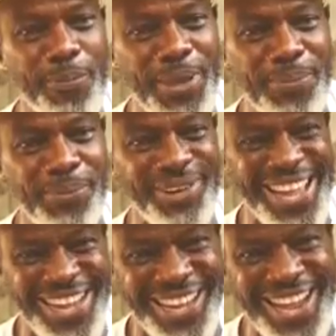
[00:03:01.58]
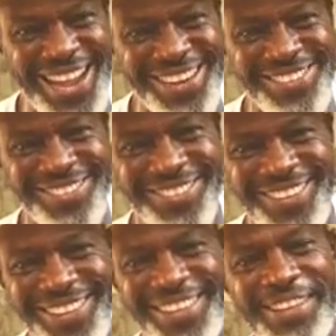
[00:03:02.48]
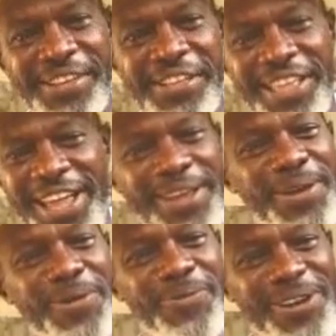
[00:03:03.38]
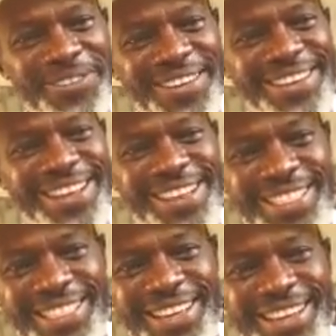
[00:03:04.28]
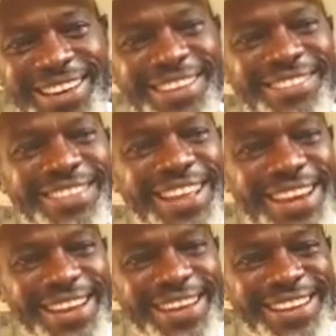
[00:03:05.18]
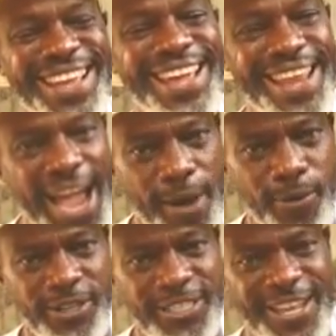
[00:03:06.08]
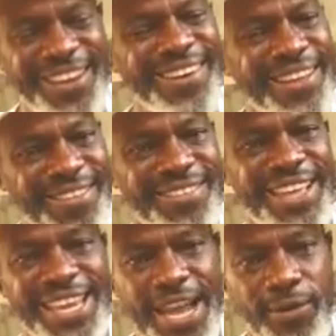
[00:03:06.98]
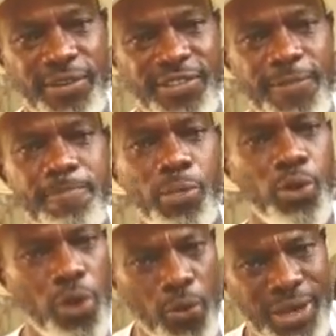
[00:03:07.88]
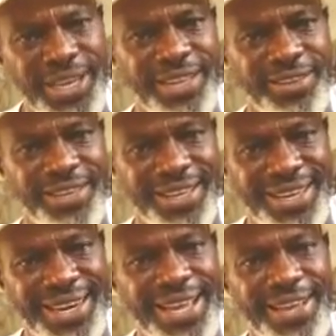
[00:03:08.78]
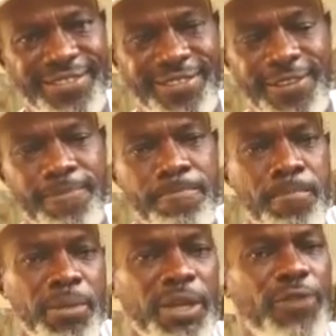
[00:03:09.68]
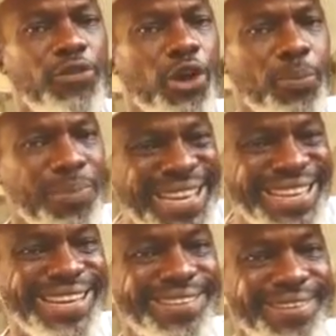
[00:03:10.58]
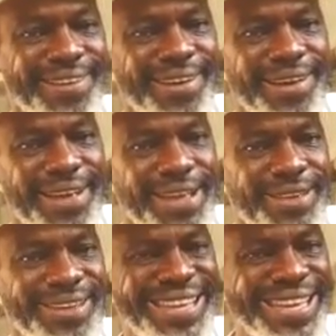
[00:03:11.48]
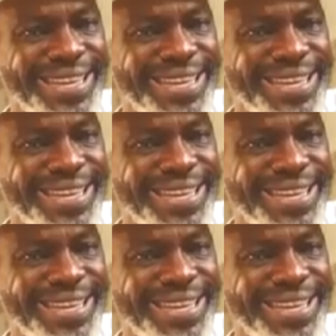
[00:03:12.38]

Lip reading: people like I do. Then you don't want to eat anything at least 10 hours. At least 10 hours going into your cleanse. If you're a meat eater and